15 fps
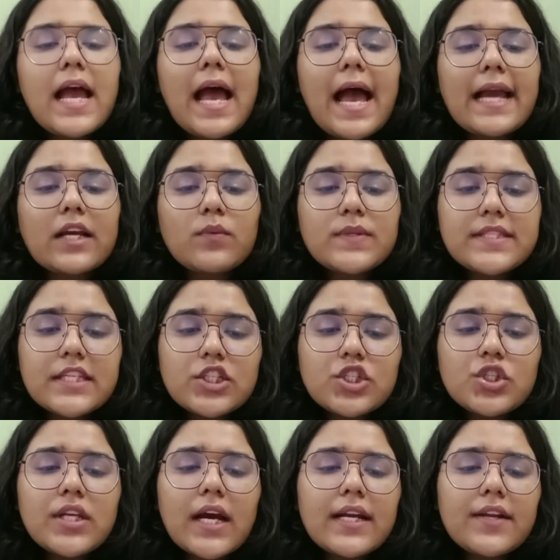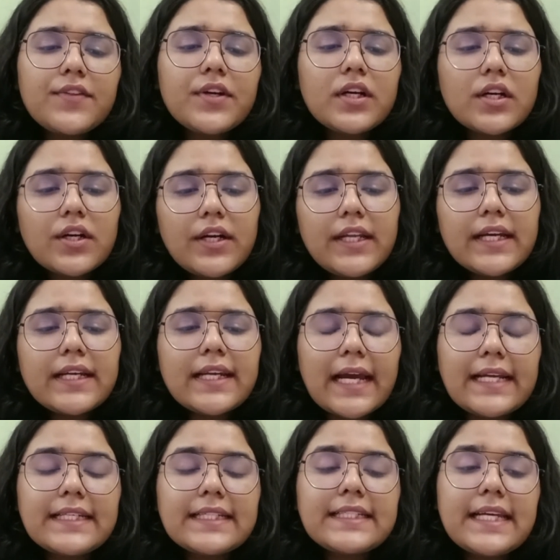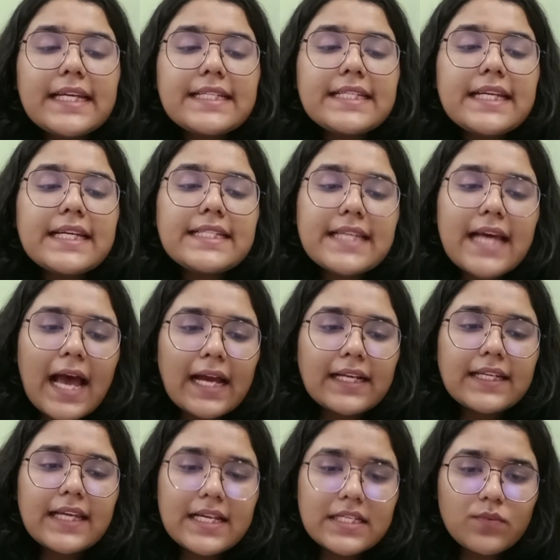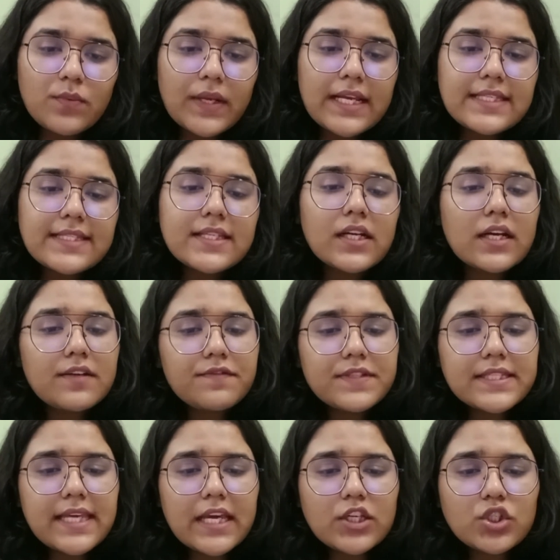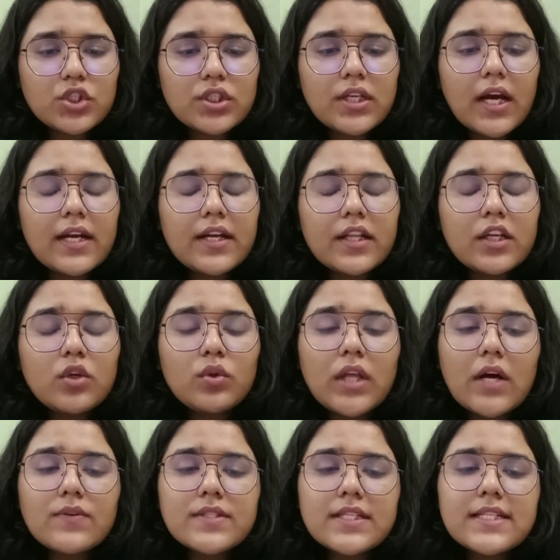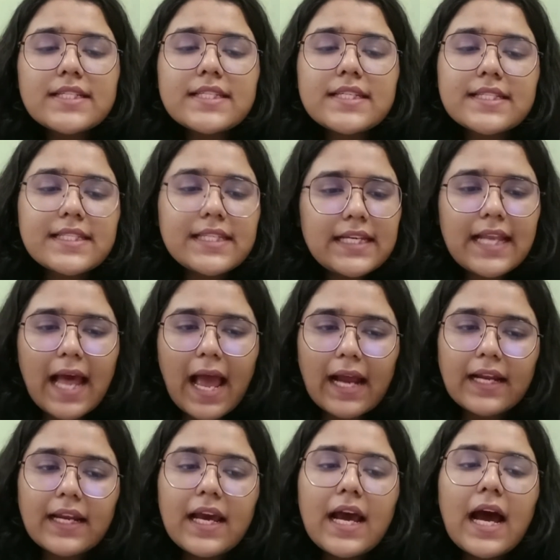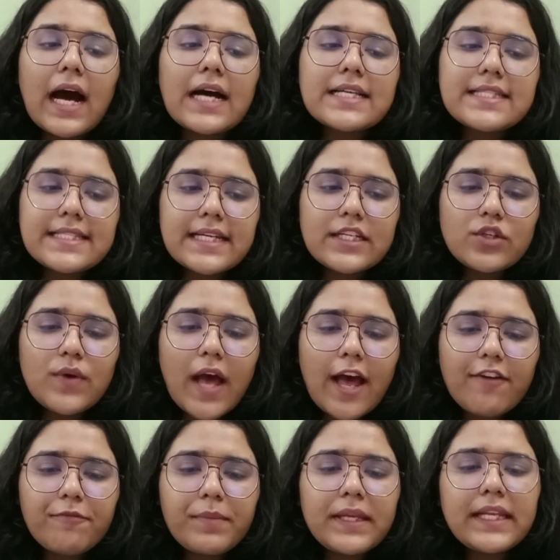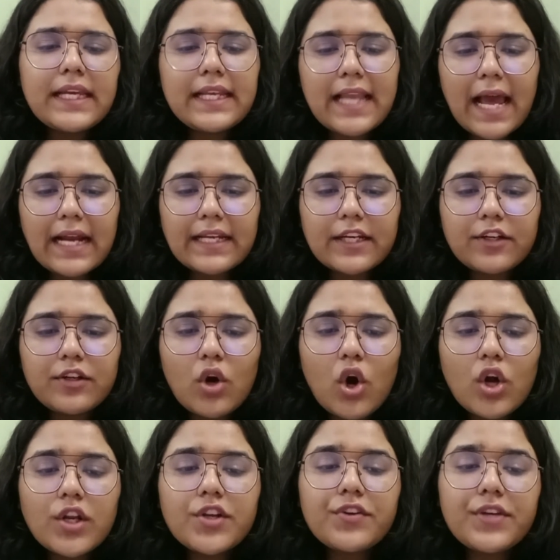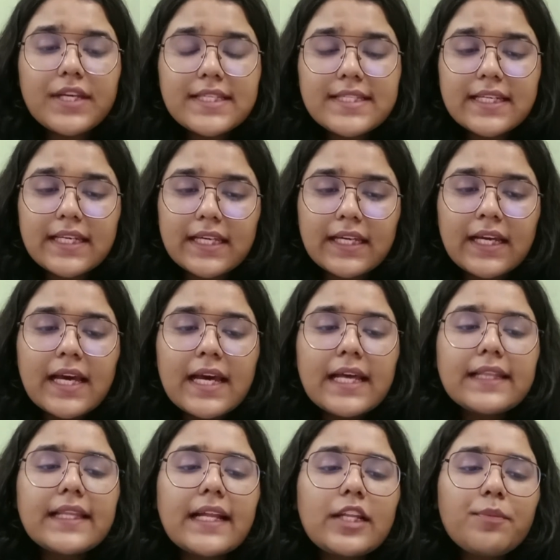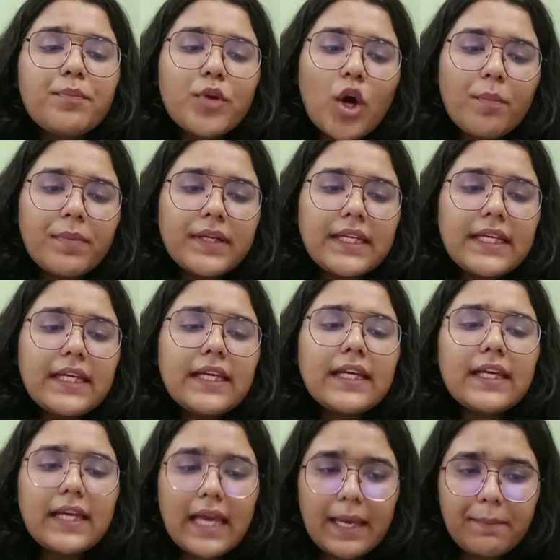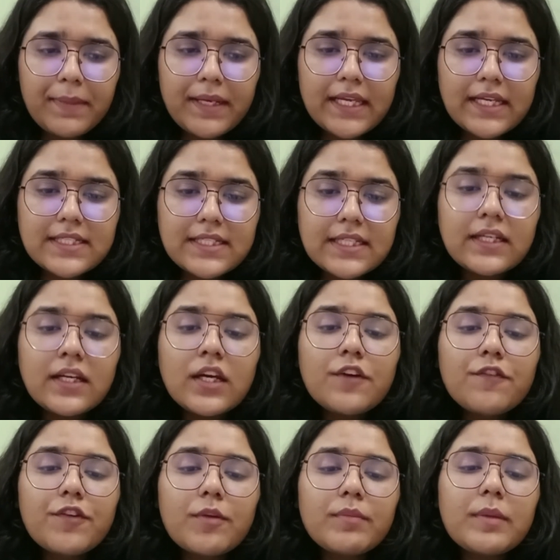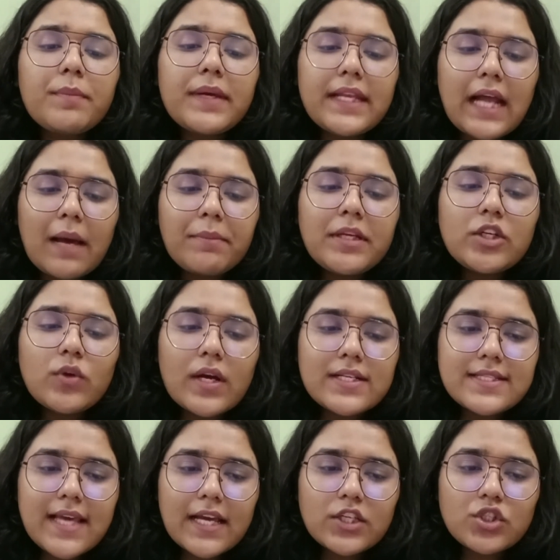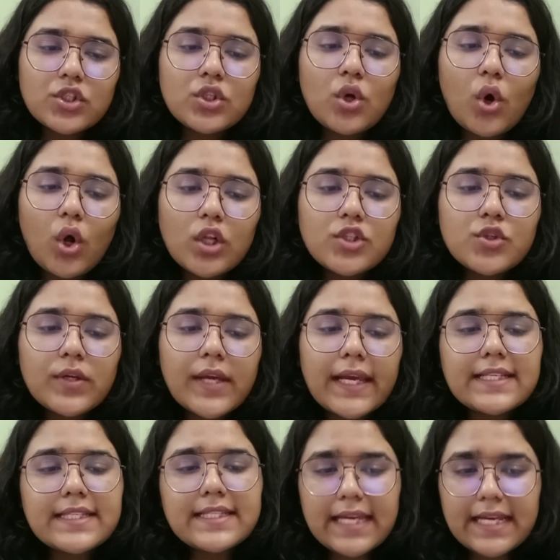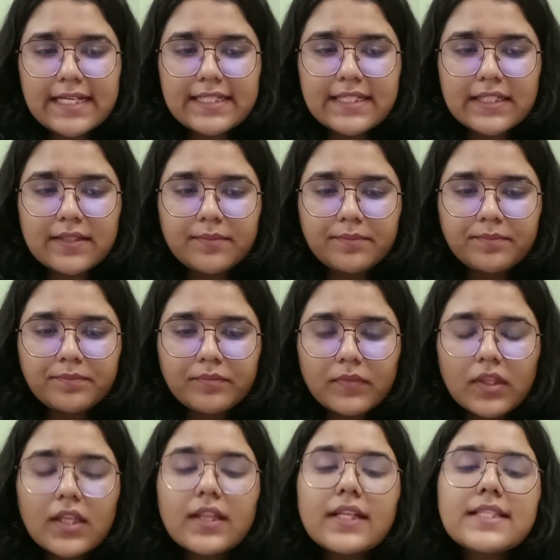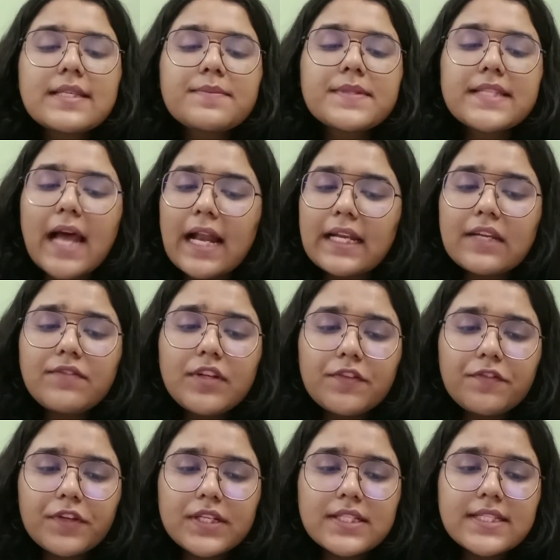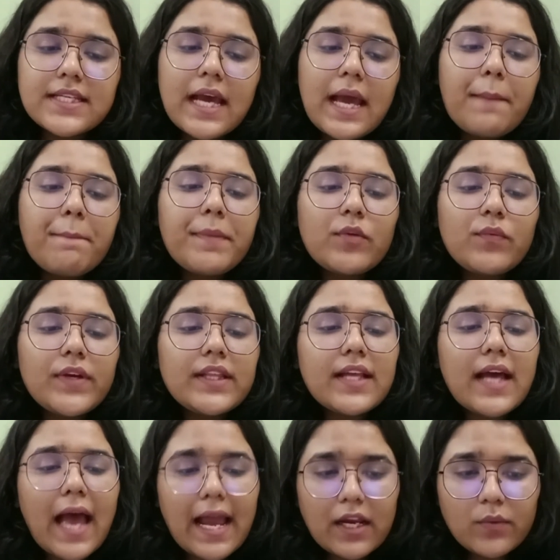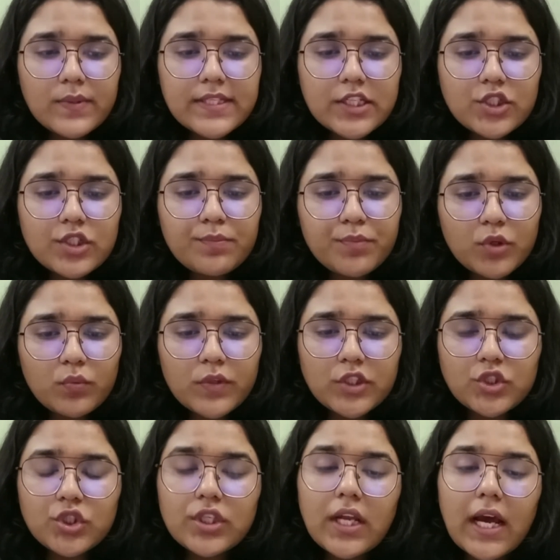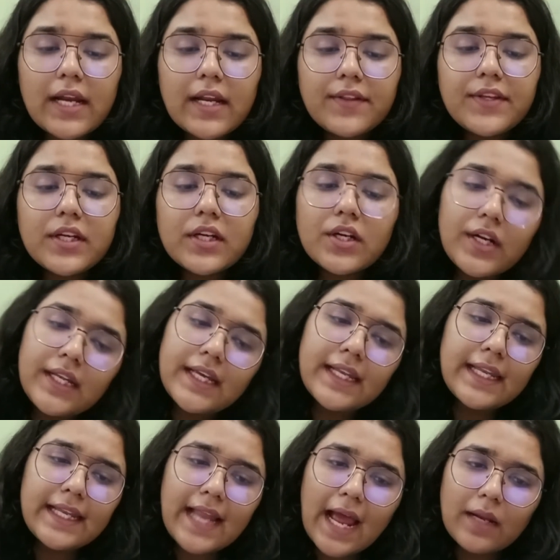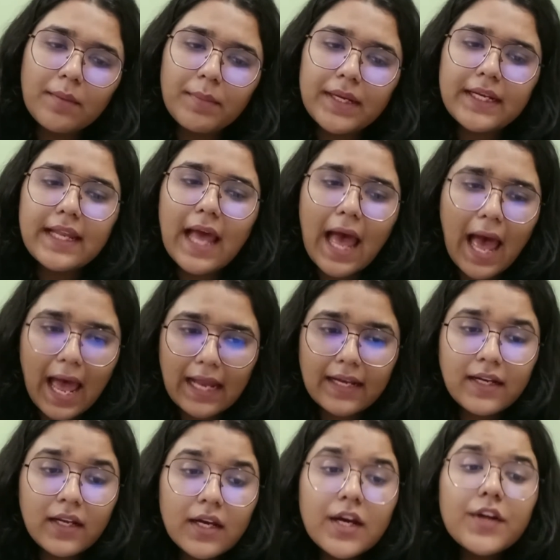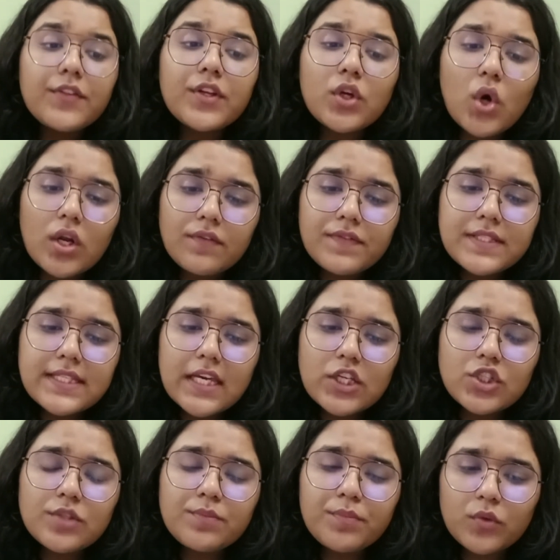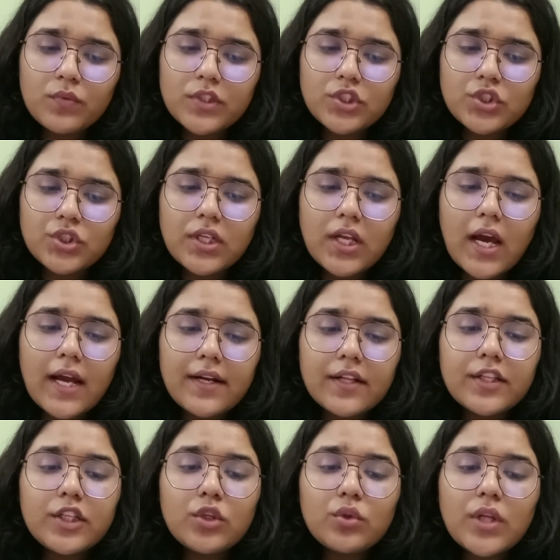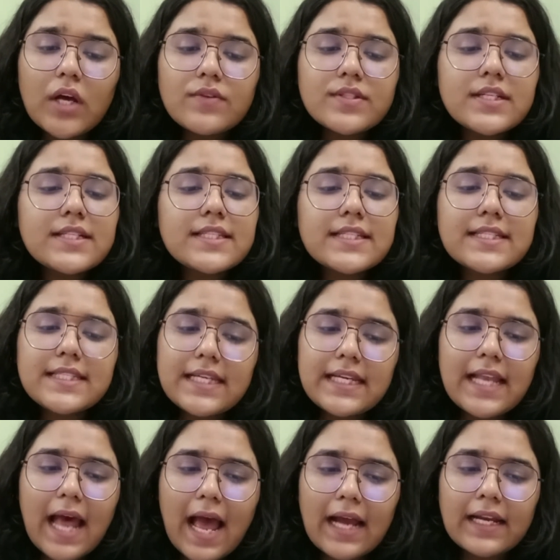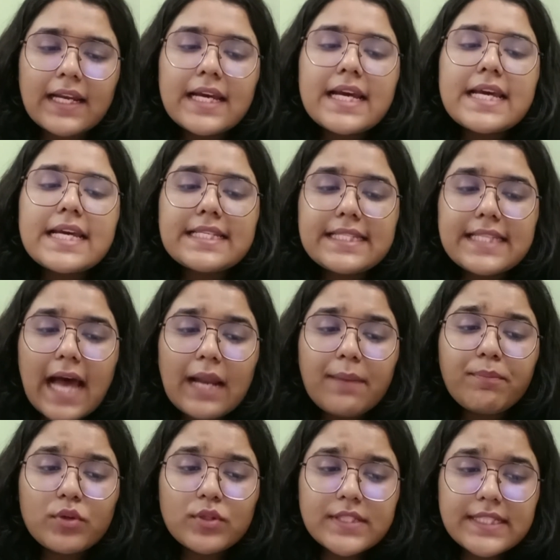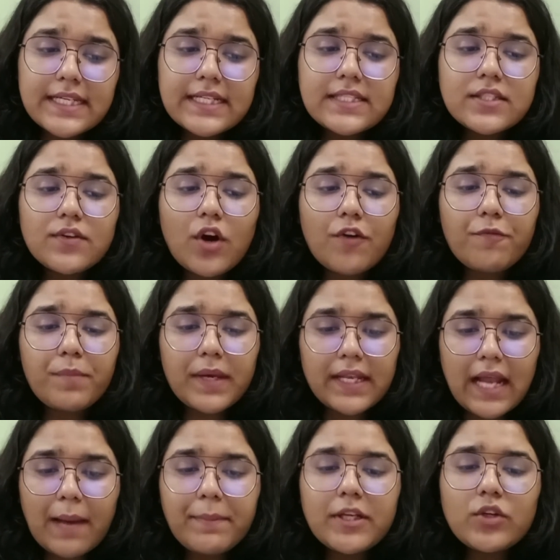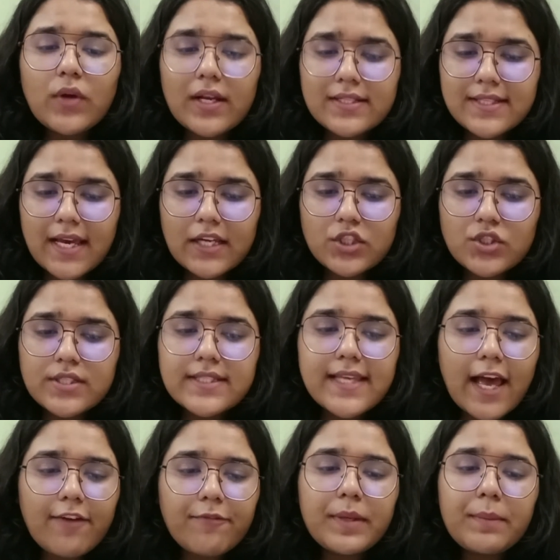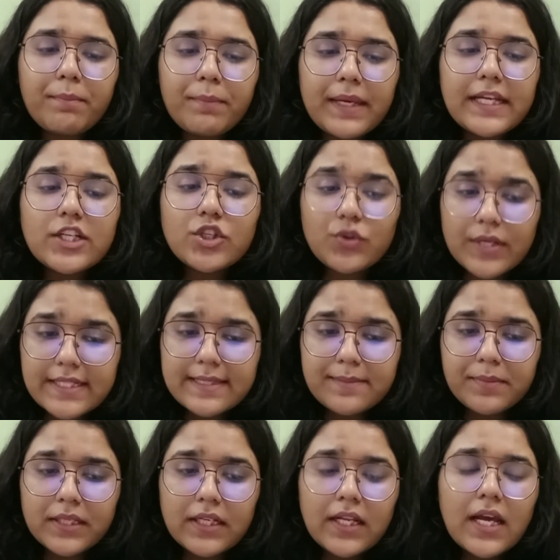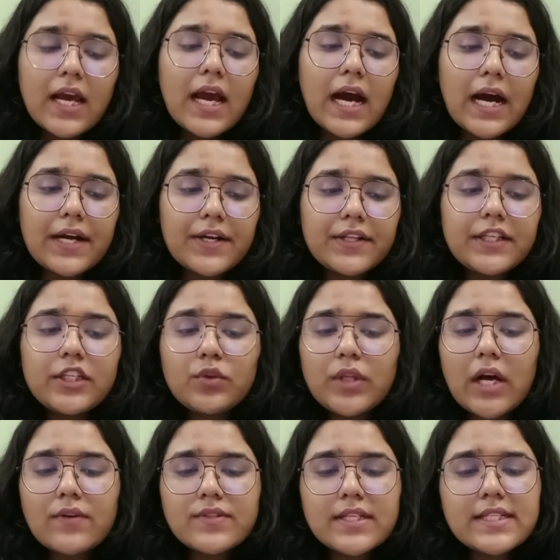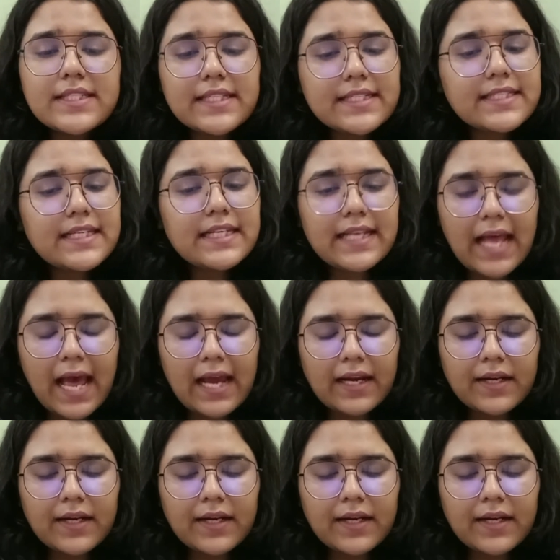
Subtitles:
Acquisition under the earlier 1988 Act as well as the confiscation under the 2016 Act are said to have been enacted on a reasoning that the property emanating from the Benami transaction also gets tainted. The substantive difference between the acquisition provision under the earlier enactment and the confiscation provision under the 2016 Act is that proceeds of Benami transactions have been made traceable under the 2016 Act.